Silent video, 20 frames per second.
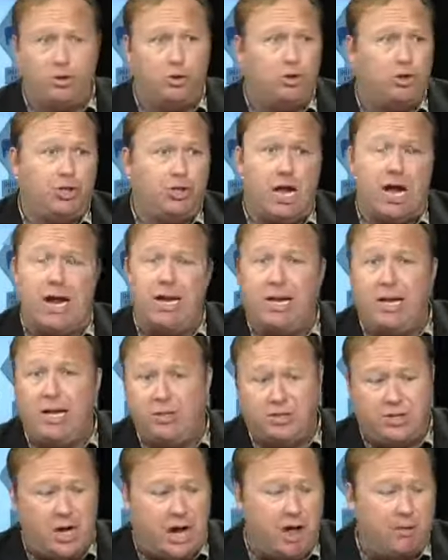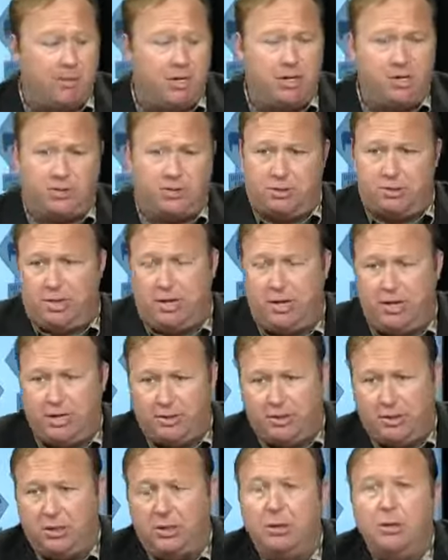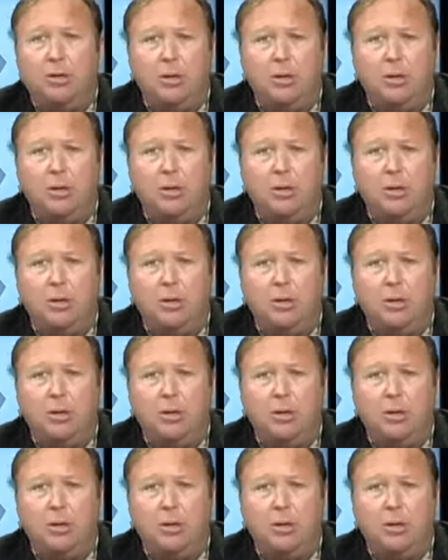The Chinese communists will get us.